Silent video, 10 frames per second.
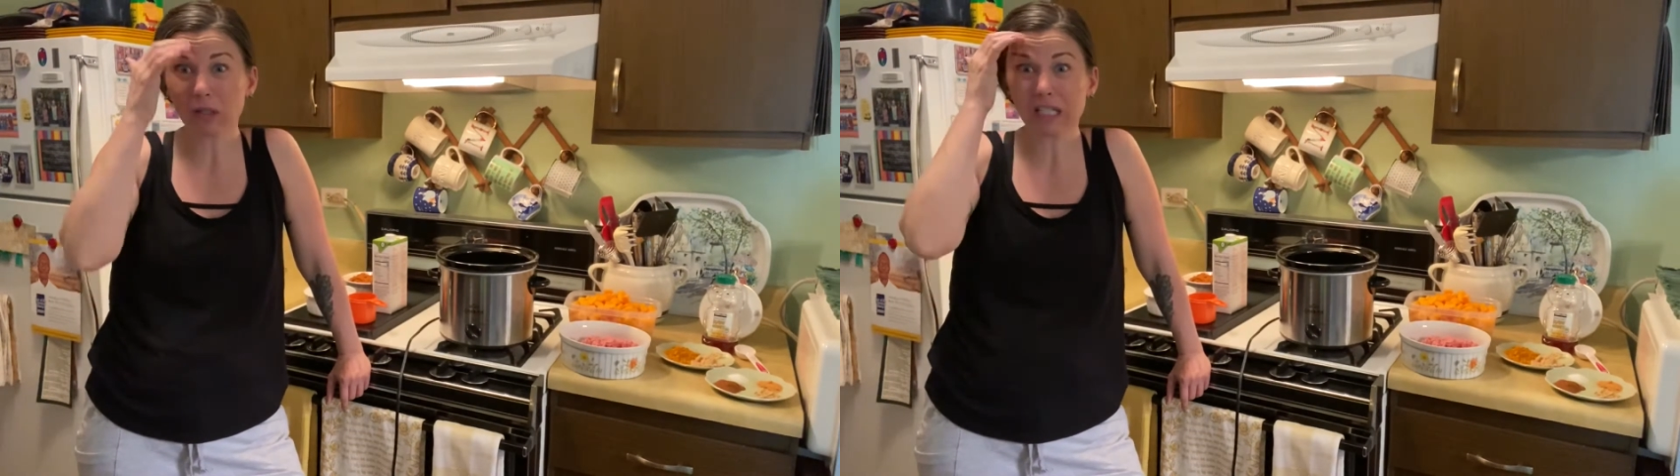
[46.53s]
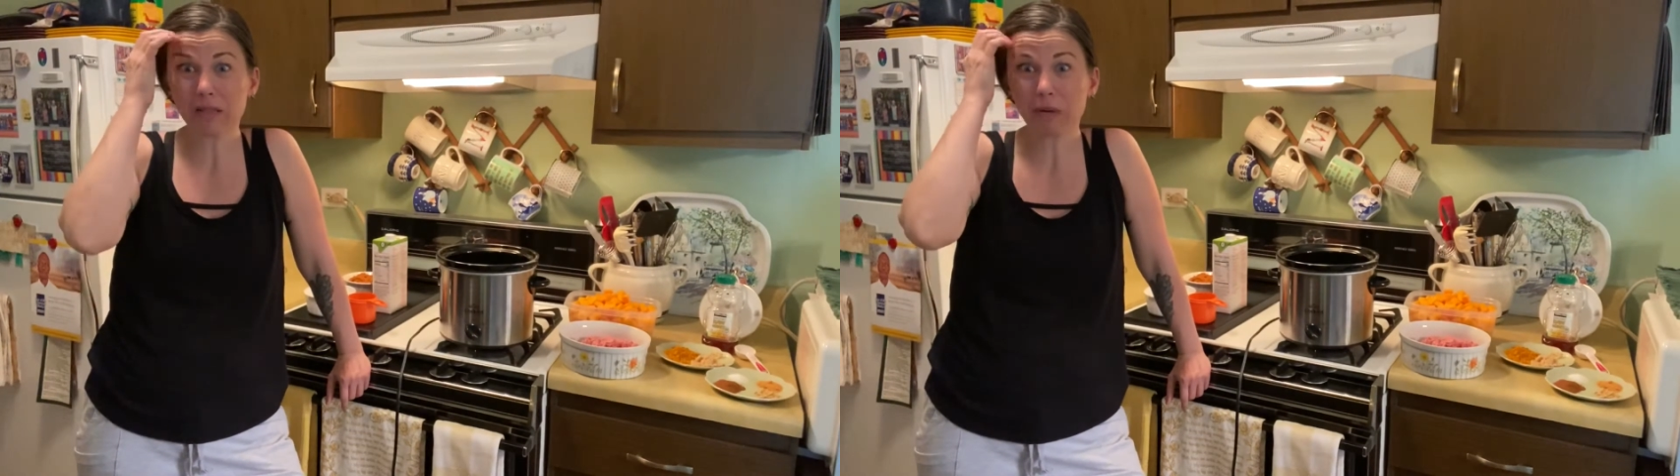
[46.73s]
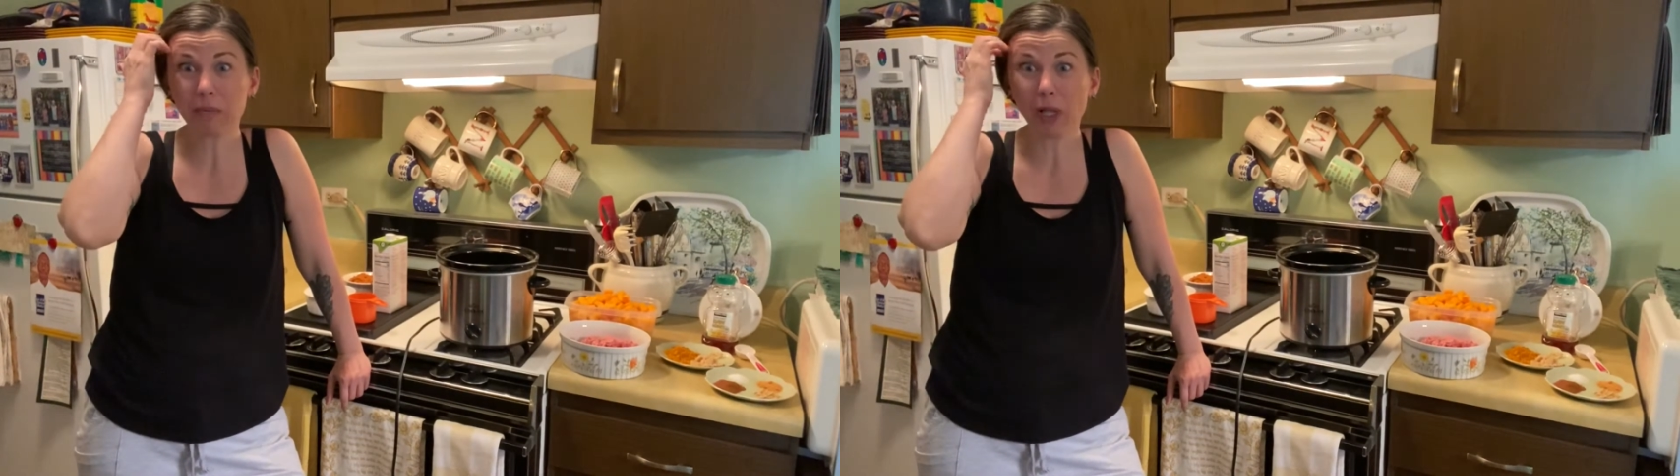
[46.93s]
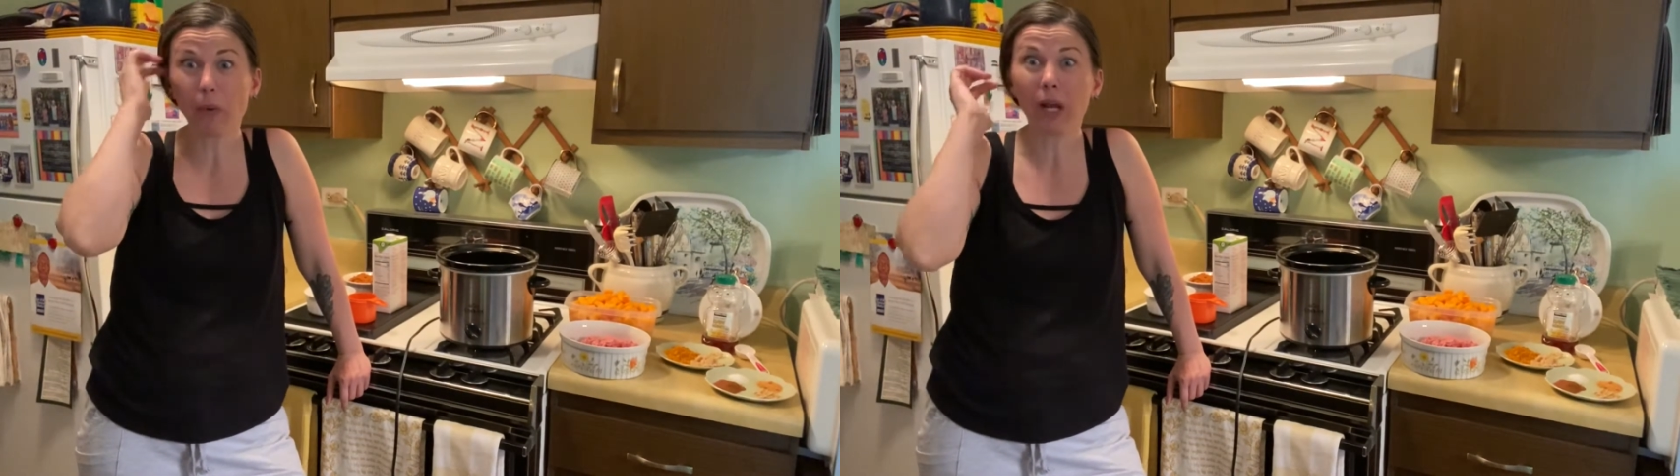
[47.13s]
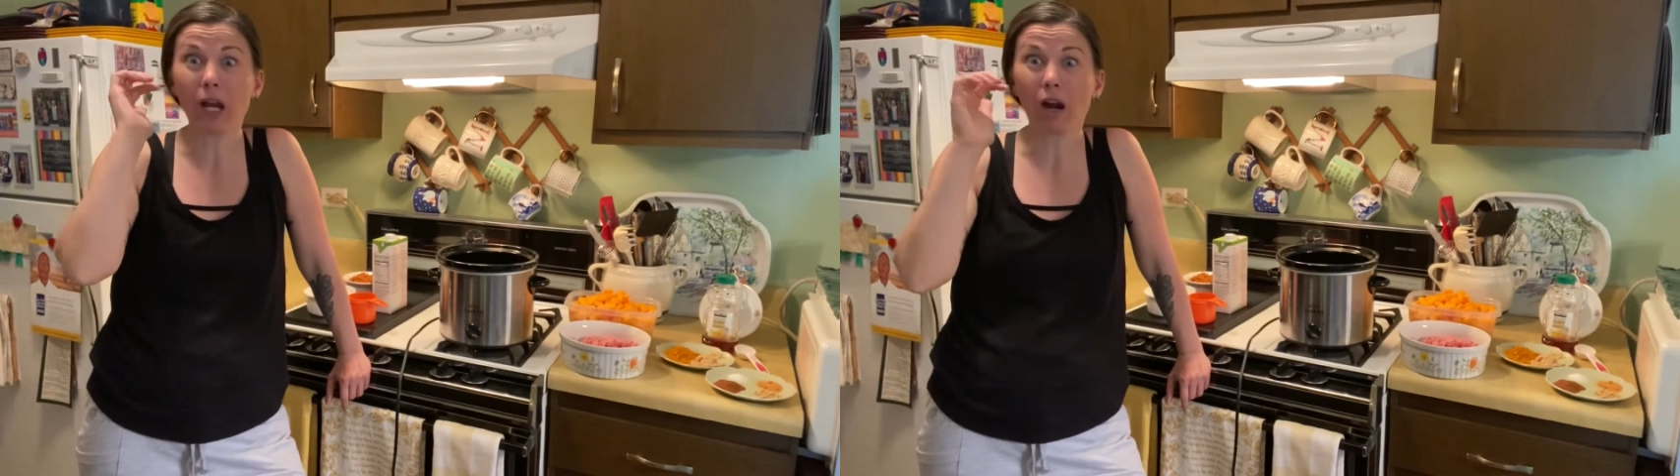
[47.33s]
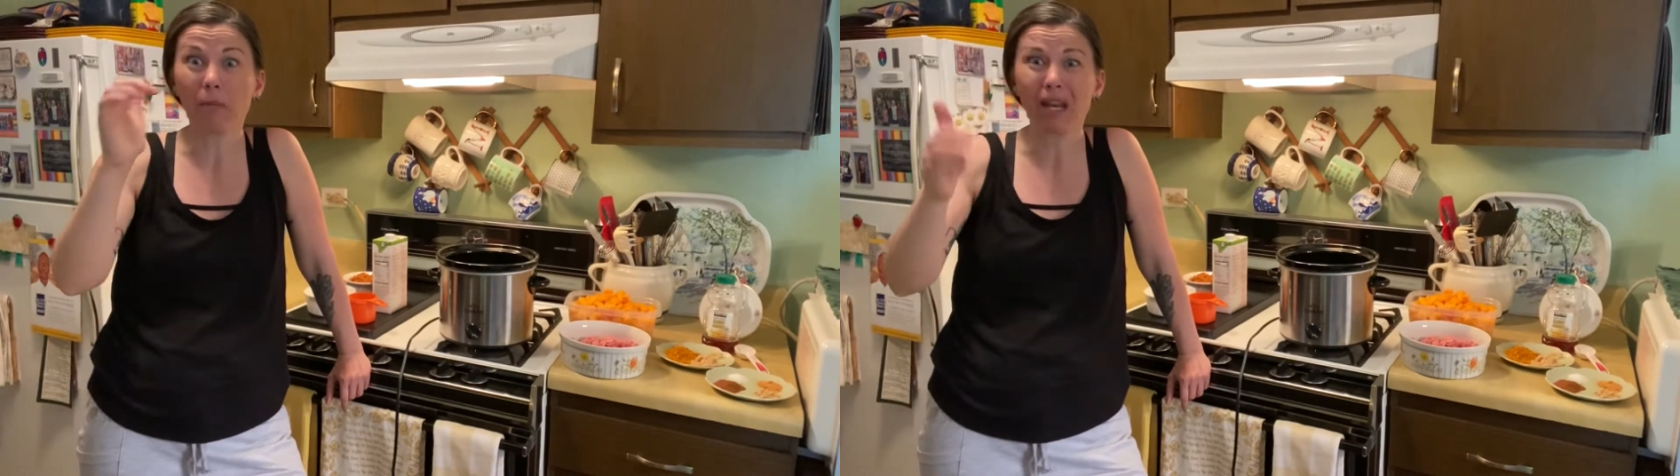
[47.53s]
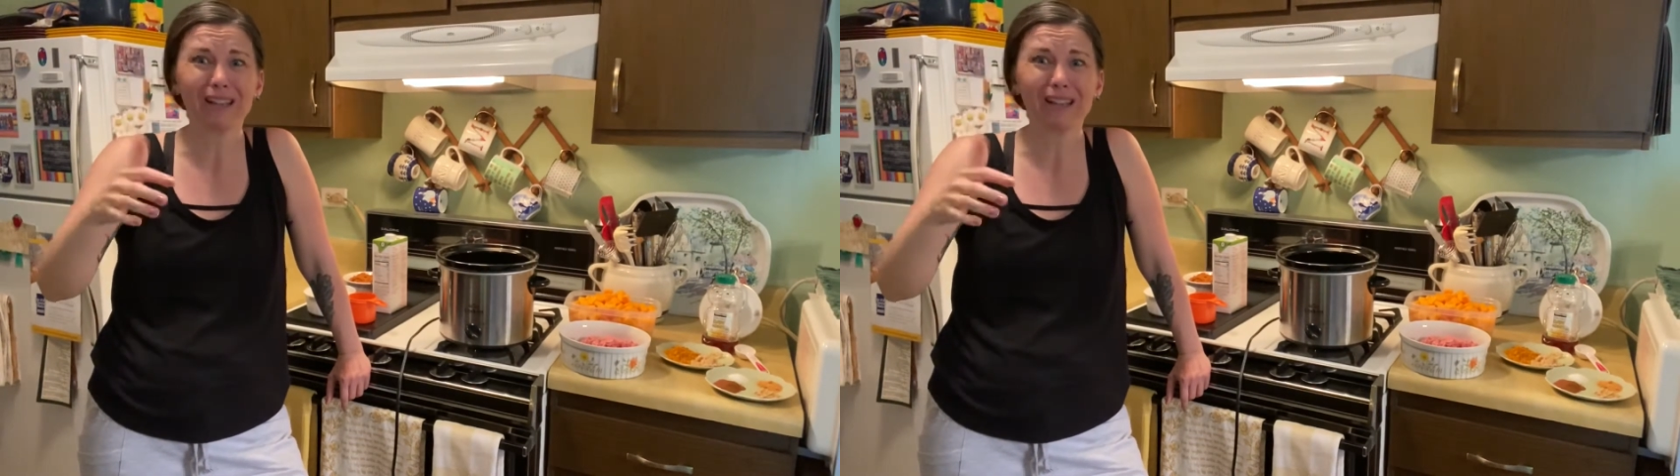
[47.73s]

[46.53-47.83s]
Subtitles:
need to be blowing our money.